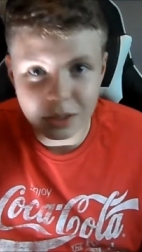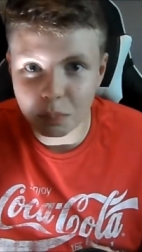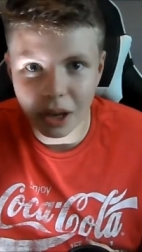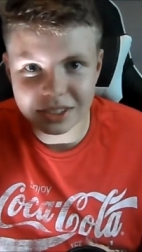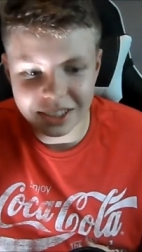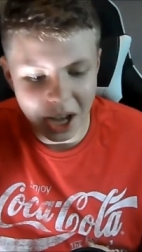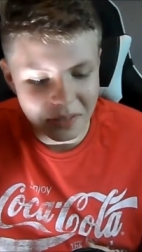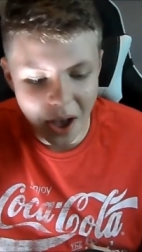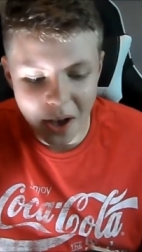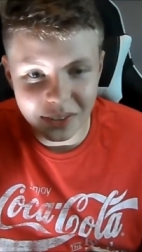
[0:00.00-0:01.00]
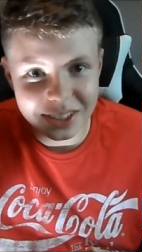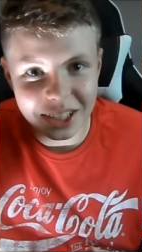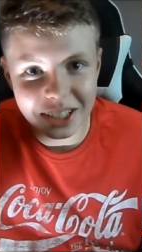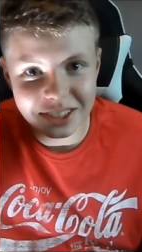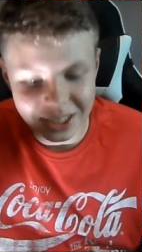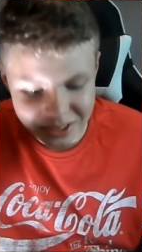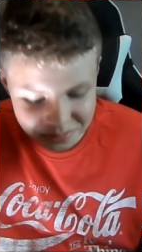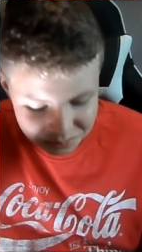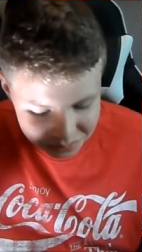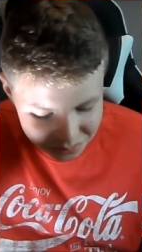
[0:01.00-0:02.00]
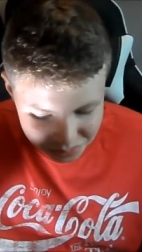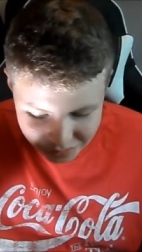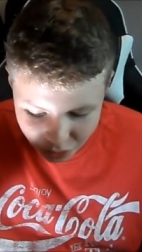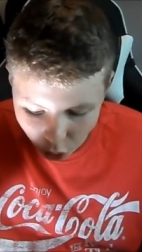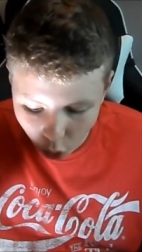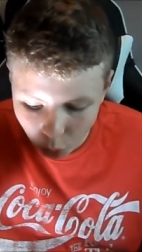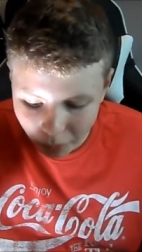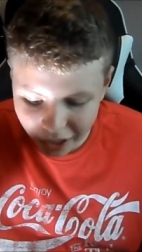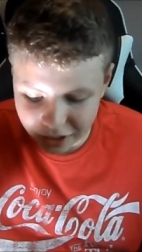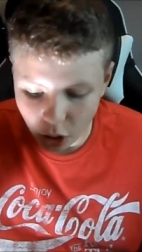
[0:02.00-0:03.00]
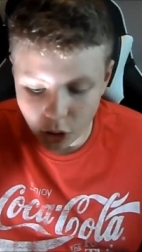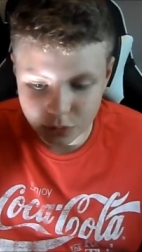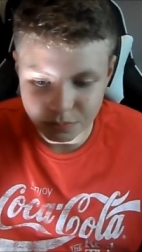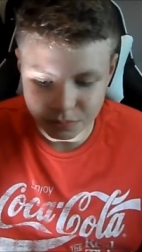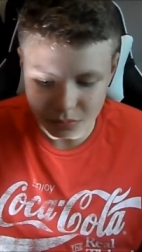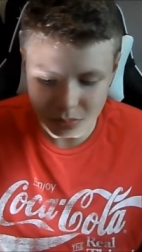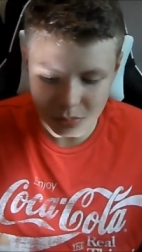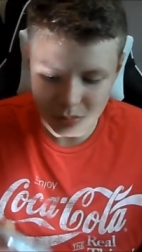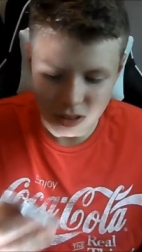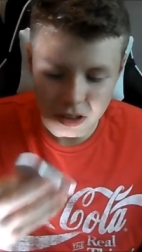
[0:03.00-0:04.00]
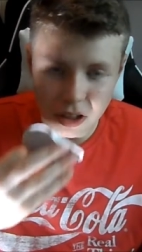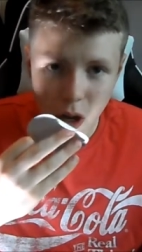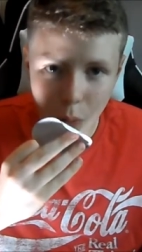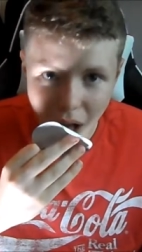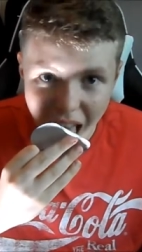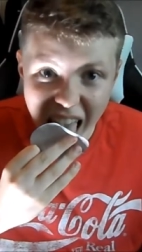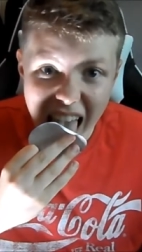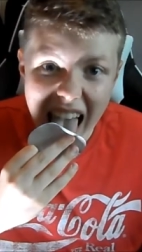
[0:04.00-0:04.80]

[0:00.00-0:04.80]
that is the best thing I've ever tasted. Oh my god. Yo!